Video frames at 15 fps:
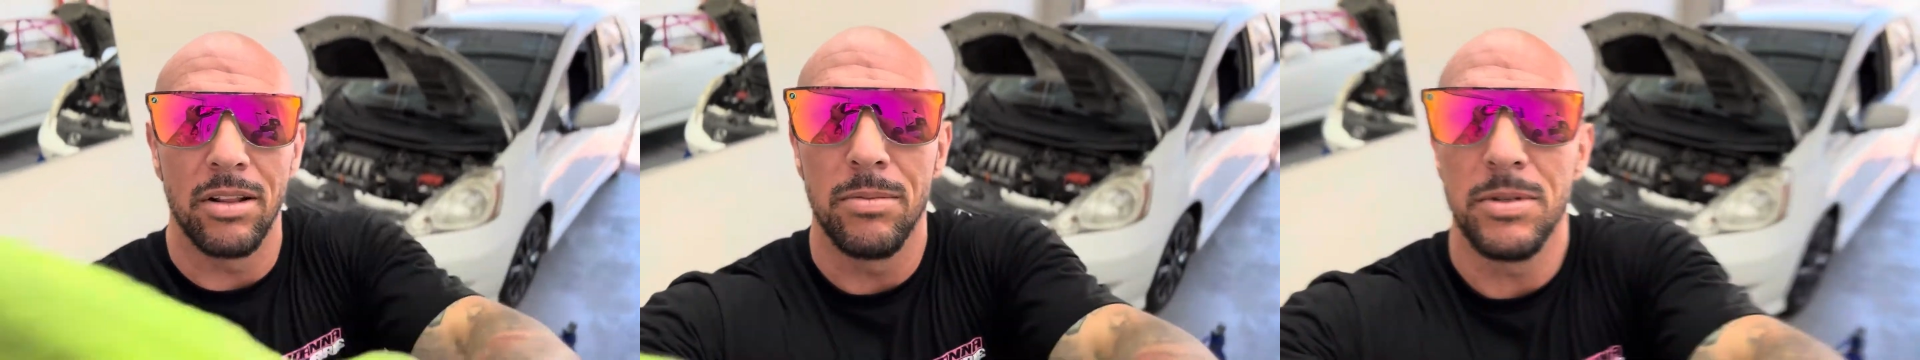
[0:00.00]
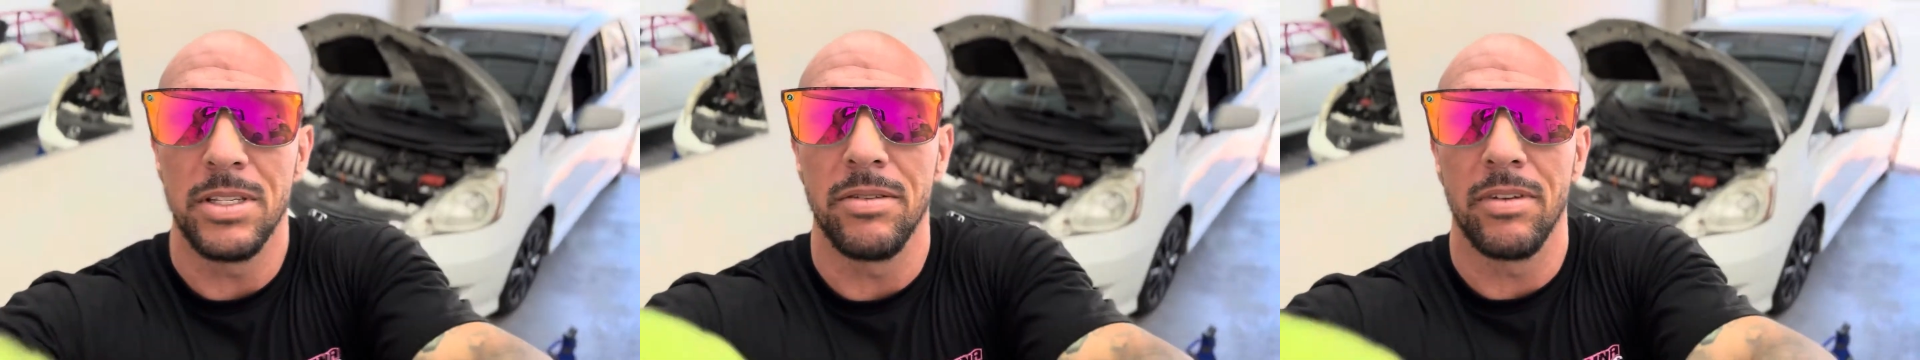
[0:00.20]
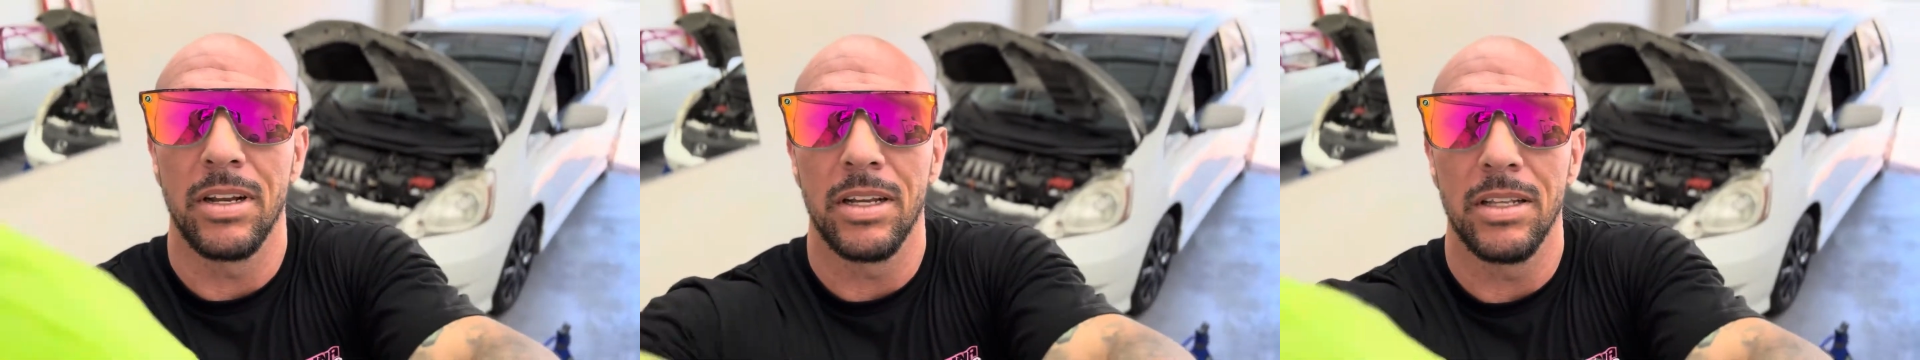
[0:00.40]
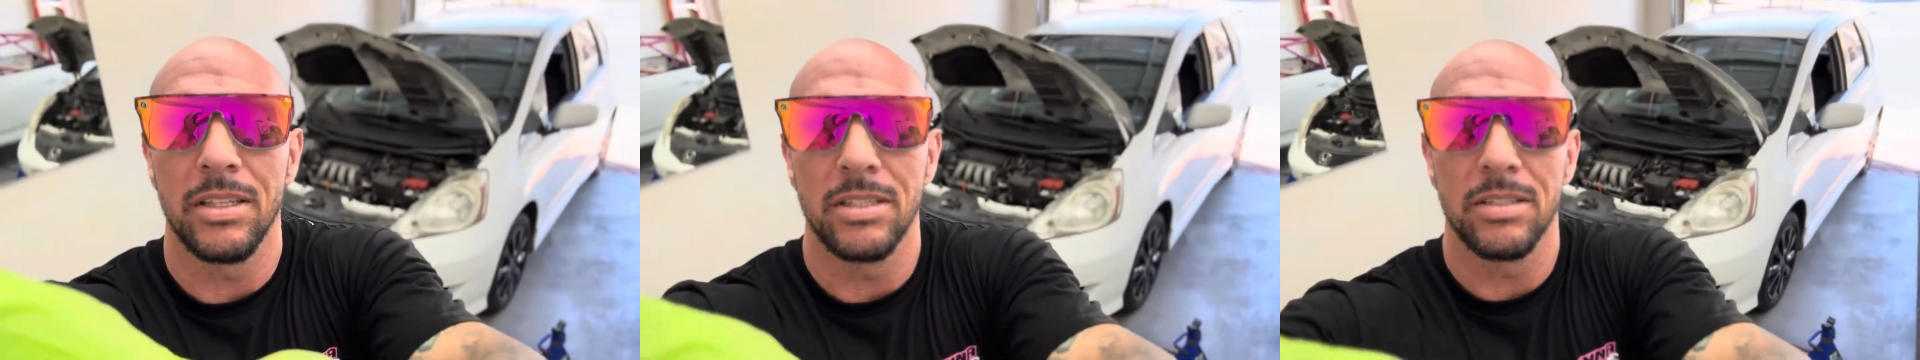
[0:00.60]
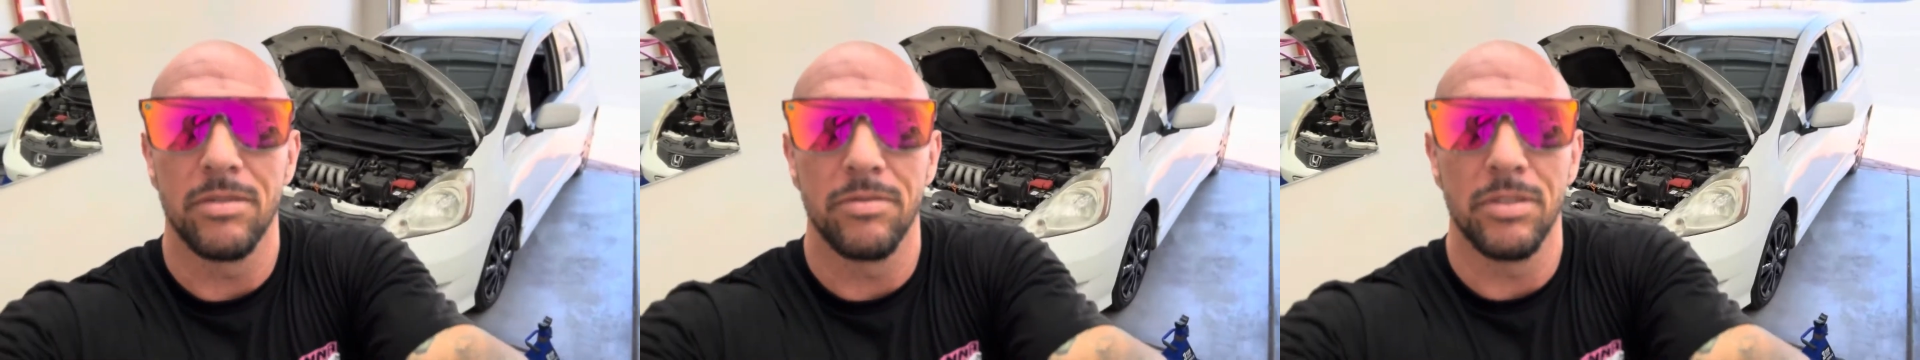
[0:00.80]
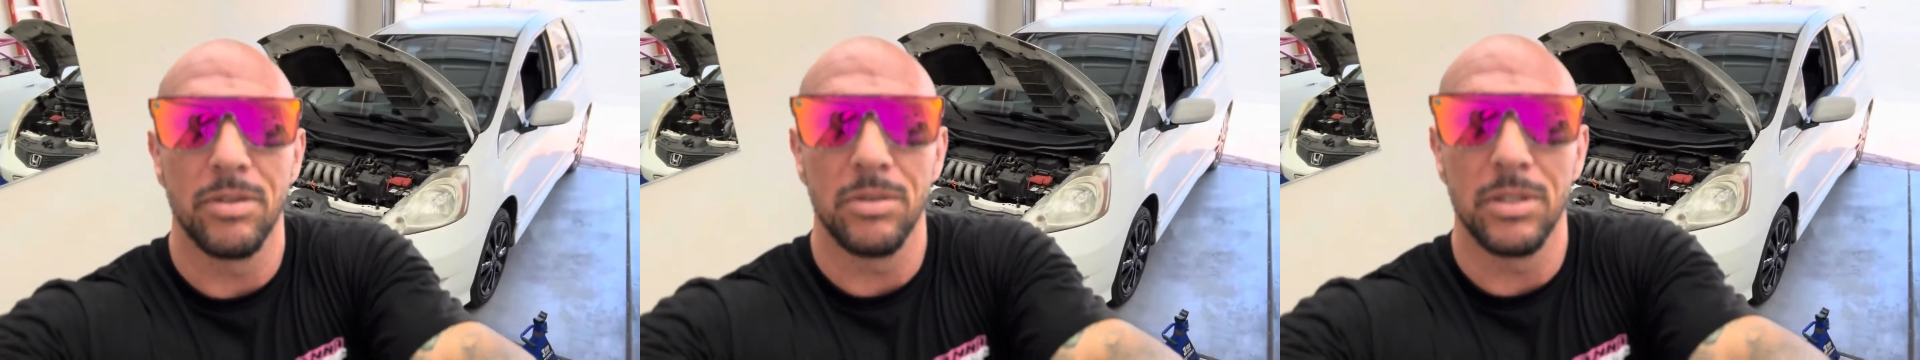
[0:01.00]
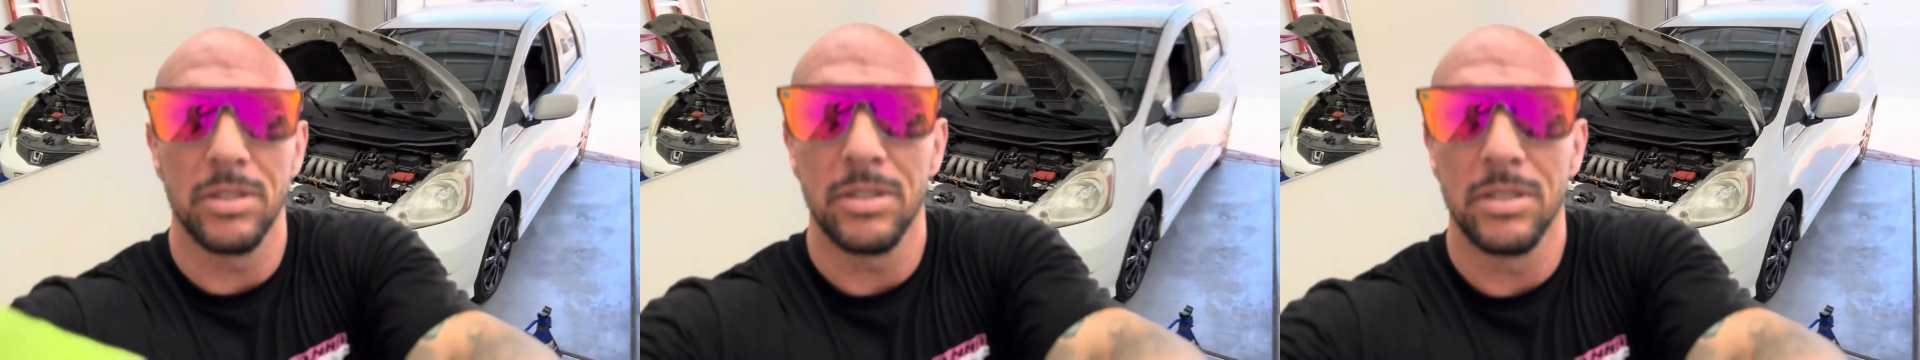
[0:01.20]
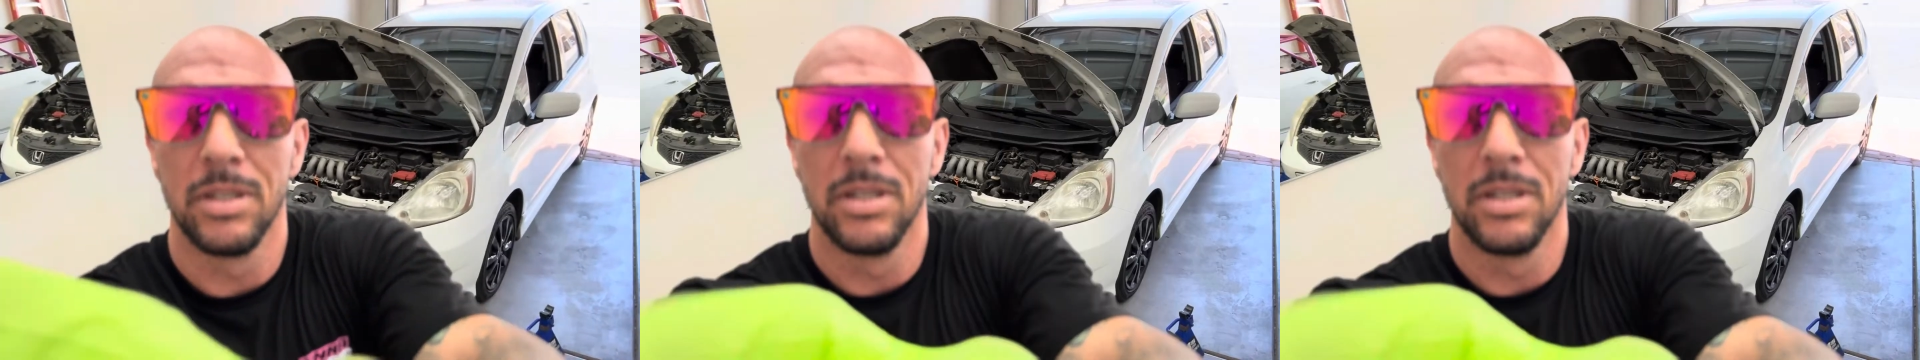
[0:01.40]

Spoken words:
let me see if I can get this to focus.